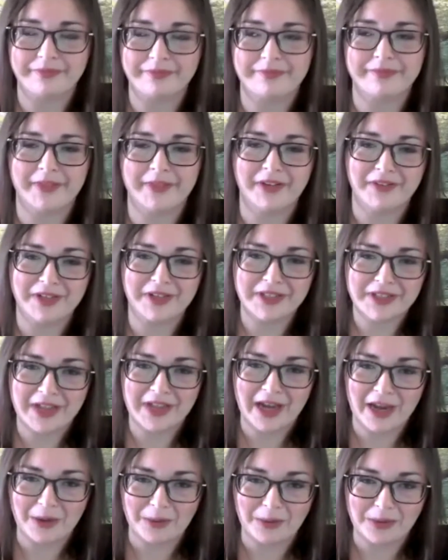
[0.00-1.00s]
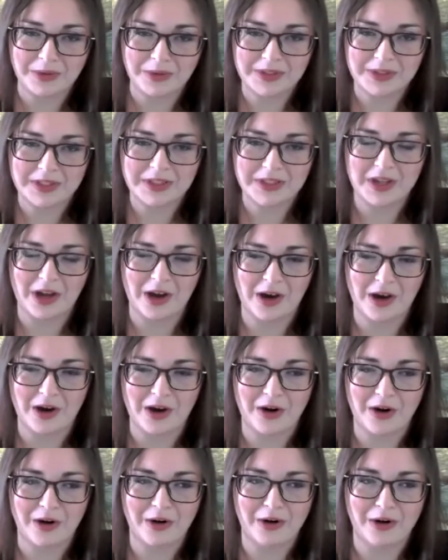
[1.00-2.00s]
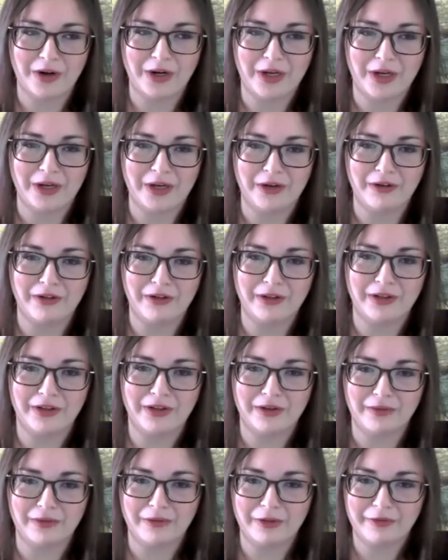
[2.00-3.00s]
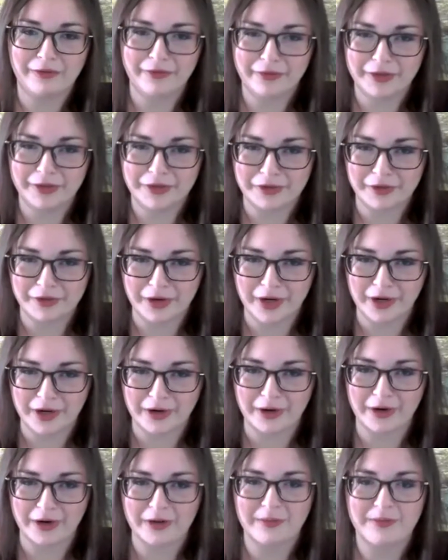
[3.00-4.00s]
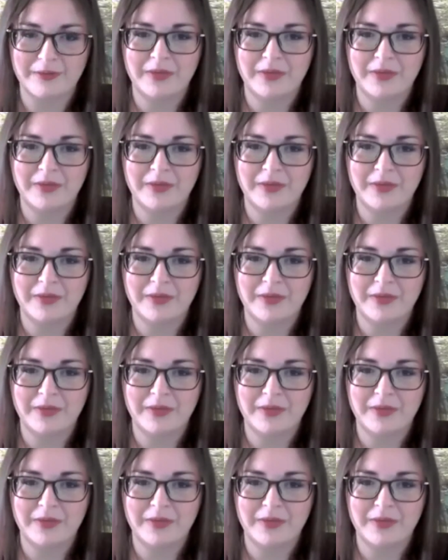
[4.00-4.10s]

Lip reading: Now, these towels are in a little refrigerator,